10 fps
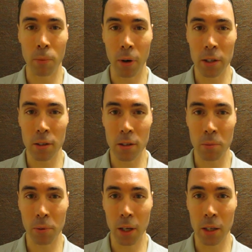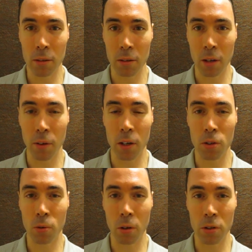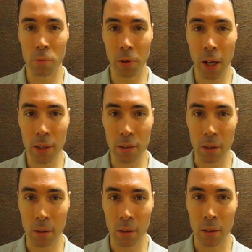processing plants have had a shortage of plastic.